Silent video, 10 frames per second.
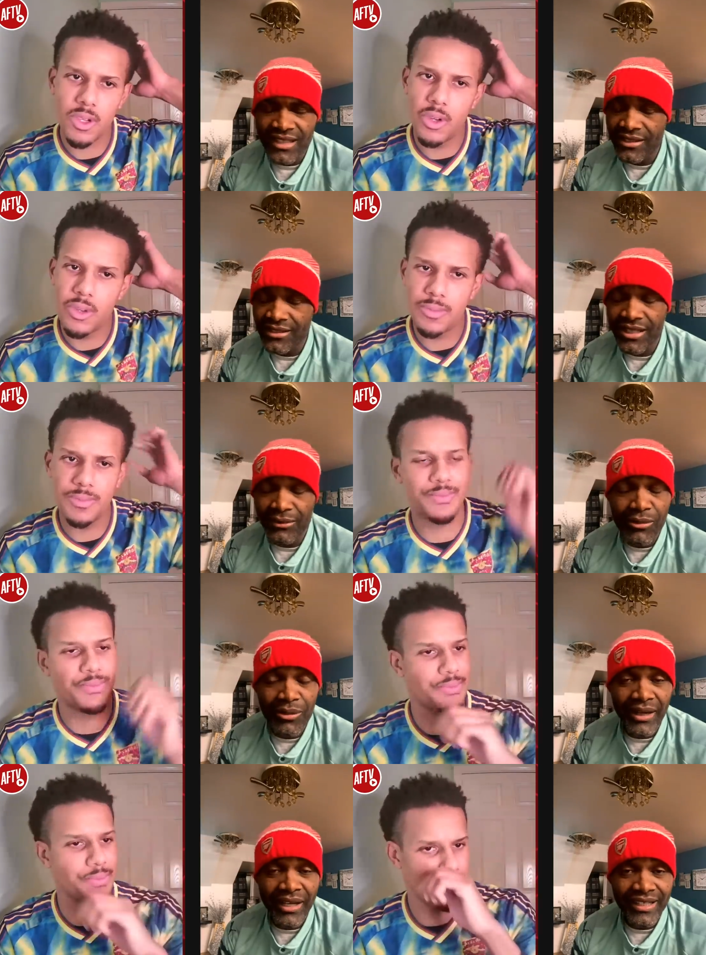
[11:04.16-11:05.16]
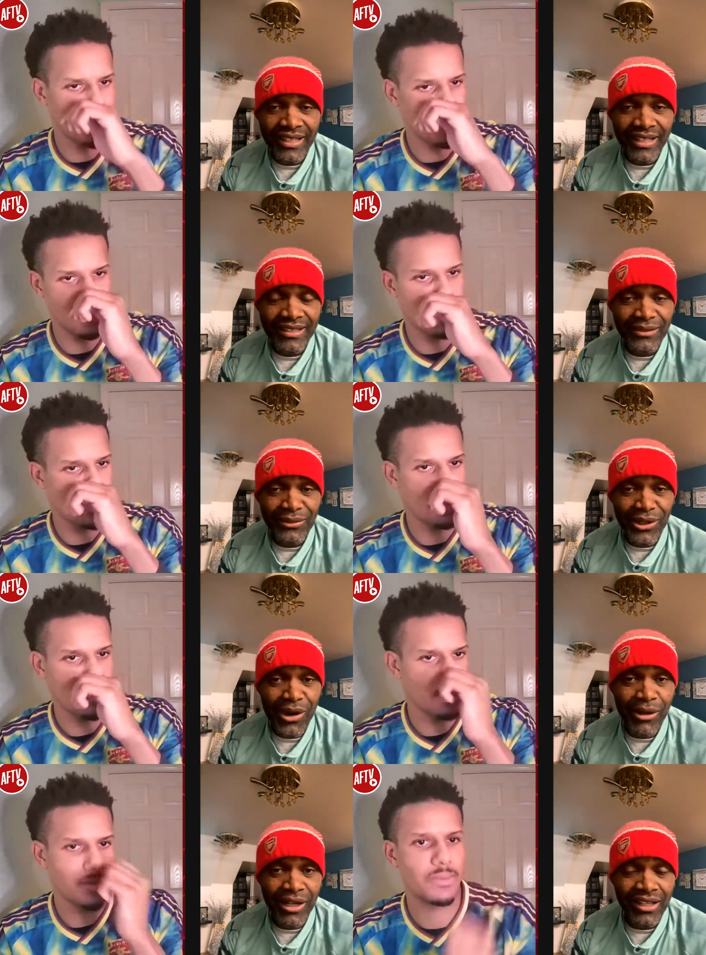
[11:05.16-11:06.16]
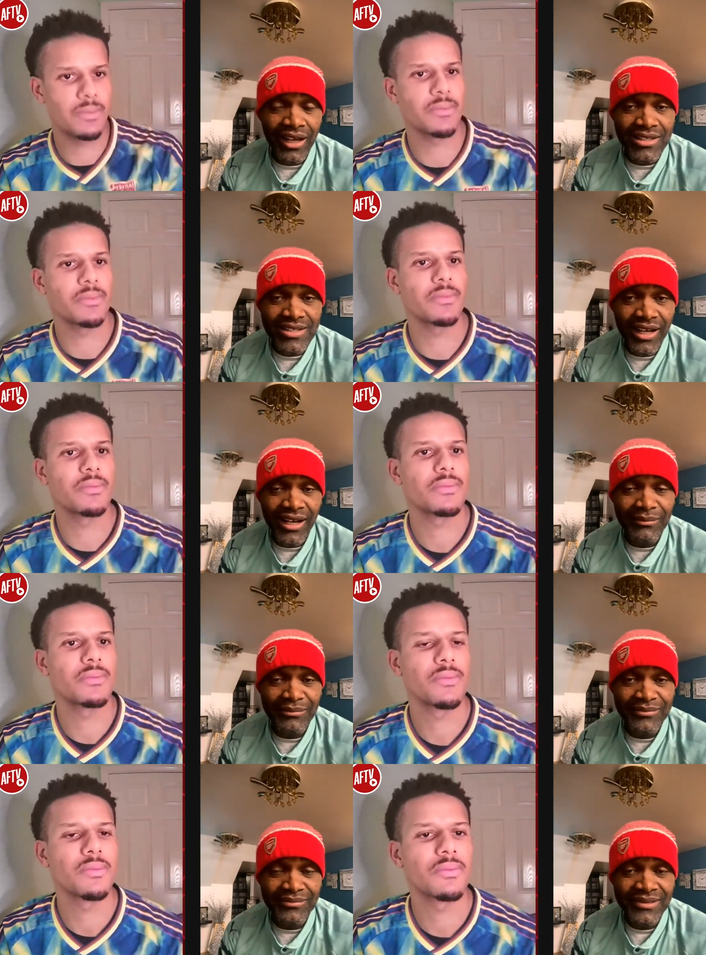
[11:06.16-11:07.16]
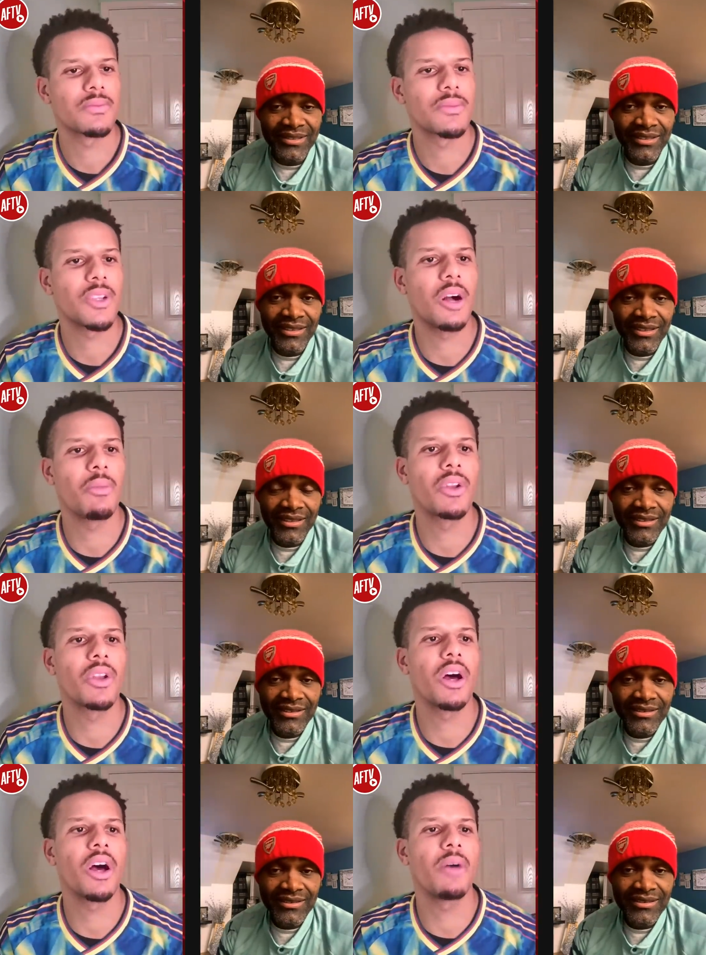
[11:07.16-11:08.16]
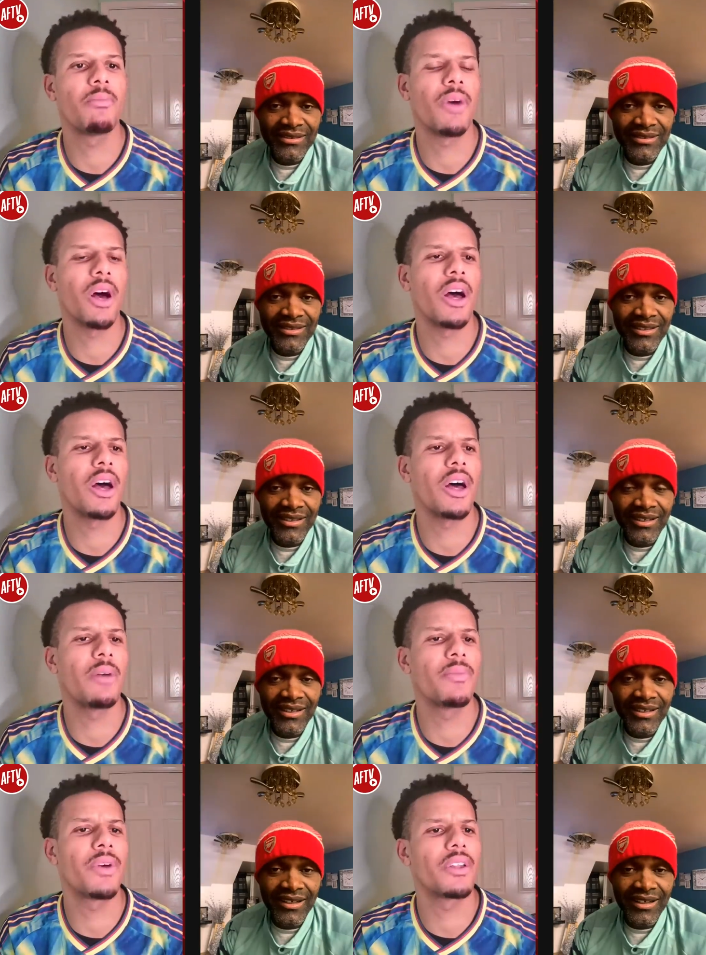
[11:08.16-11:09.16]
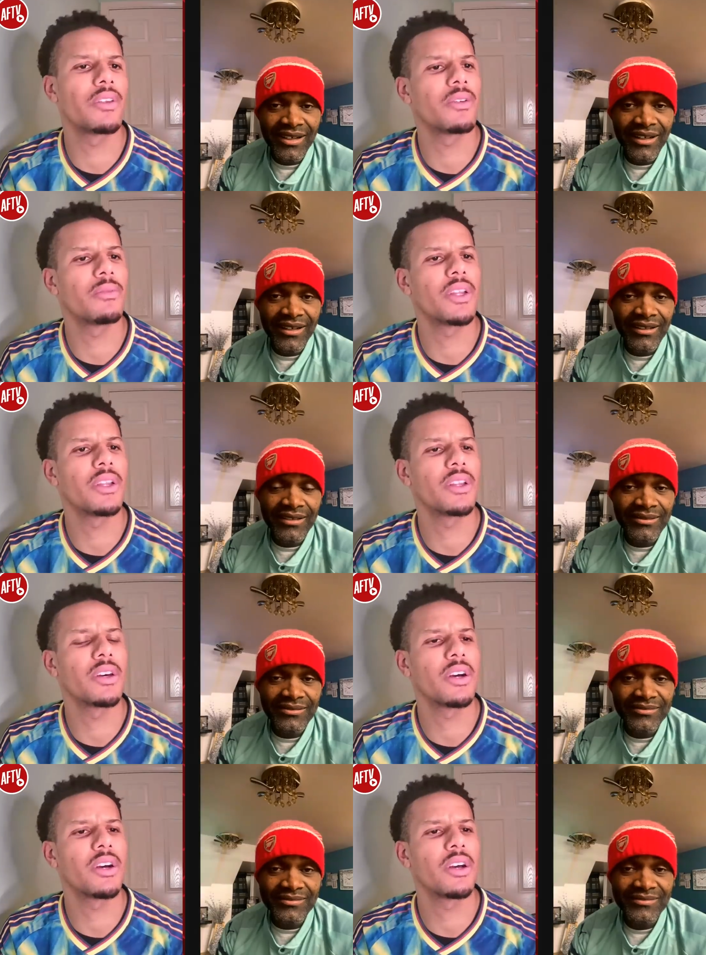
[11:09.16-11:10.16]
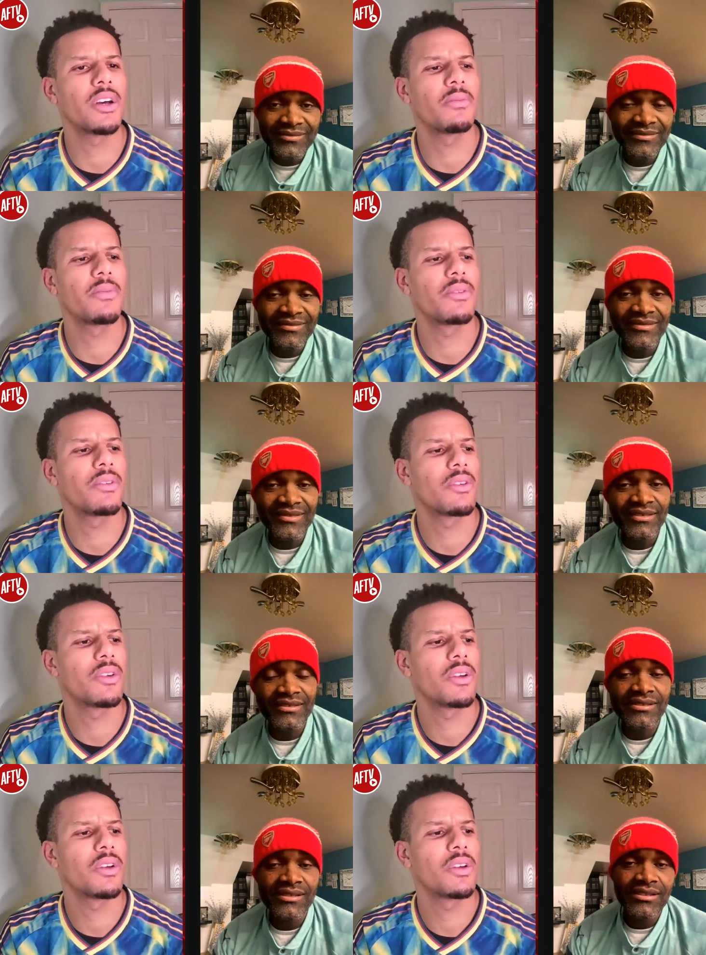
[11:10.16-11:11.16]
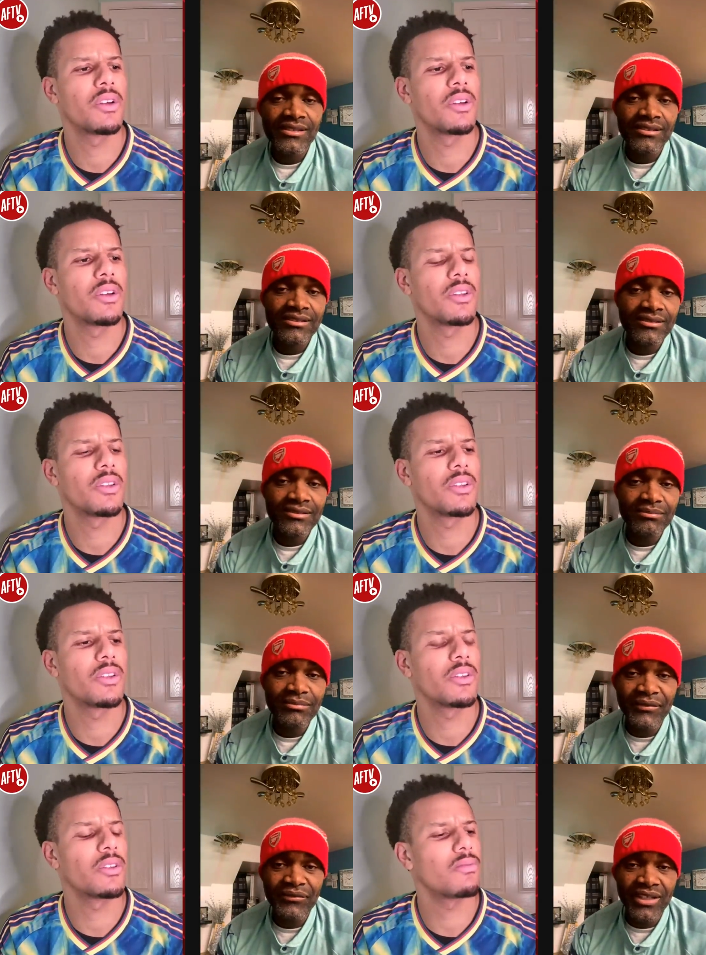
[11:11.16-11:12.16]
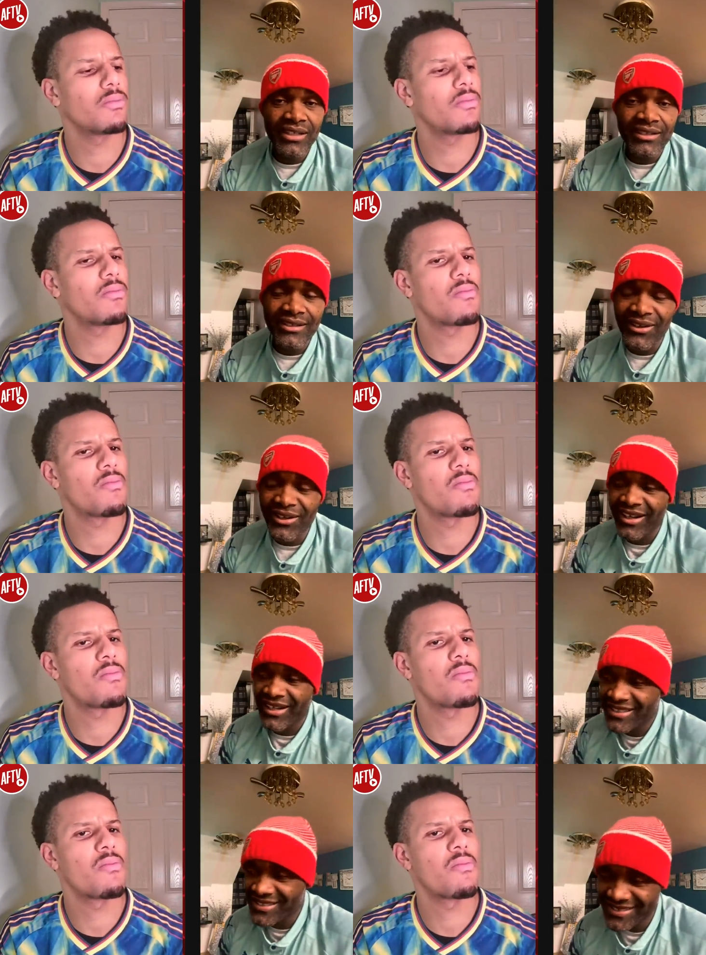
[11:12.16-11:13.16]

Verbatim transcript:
Speaker 1: his hey. name come on my head again. Well, come on, last. Um,
Speaker 2: come on, last. Um, um, not Maitland, not
Speaker 1: um, midfield. Oh hmm. God,